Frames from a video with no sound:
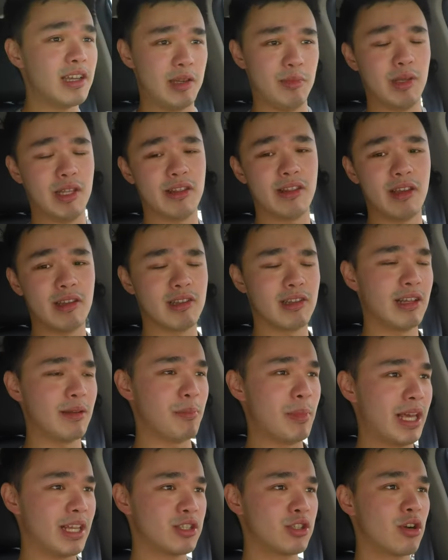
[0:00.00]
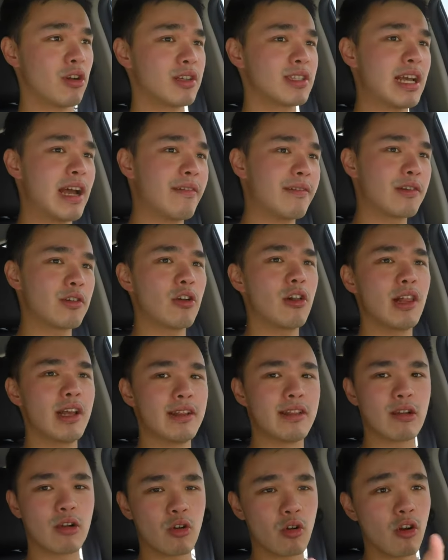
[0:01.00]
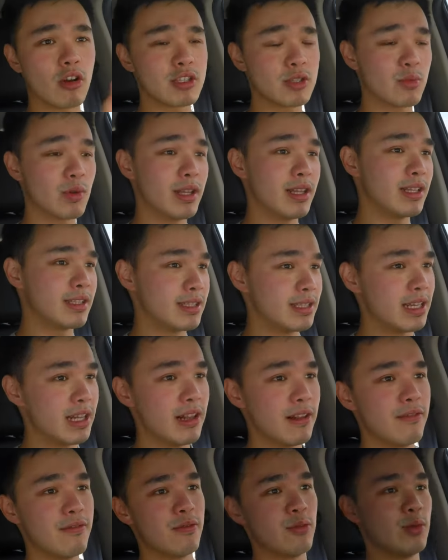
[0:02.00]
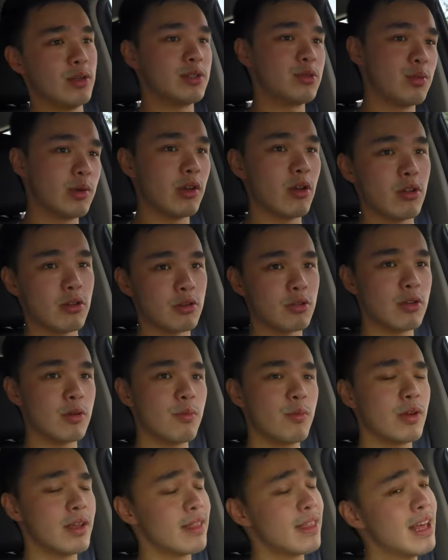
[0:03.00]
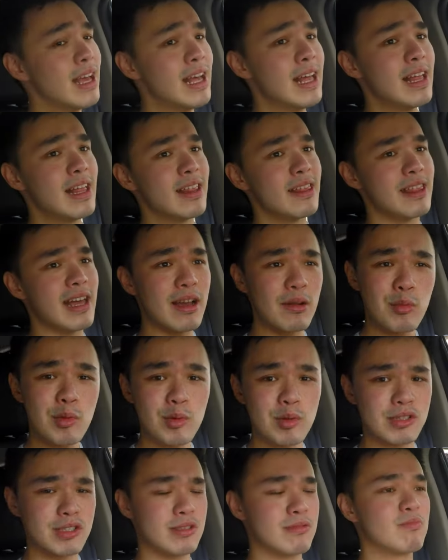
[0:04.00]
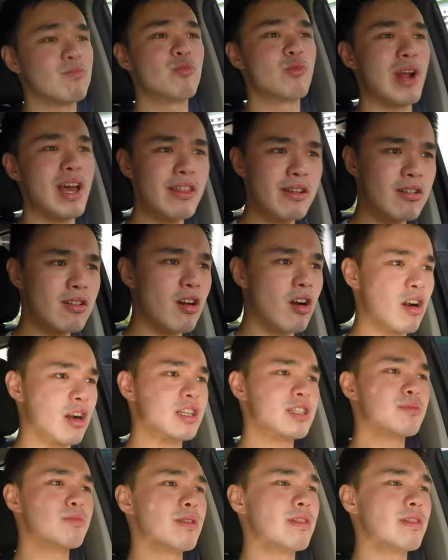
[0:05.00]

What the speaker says: I mean, they make trucks after all, and the Crosswind itself, which we all grew up with, that one was rather harsh.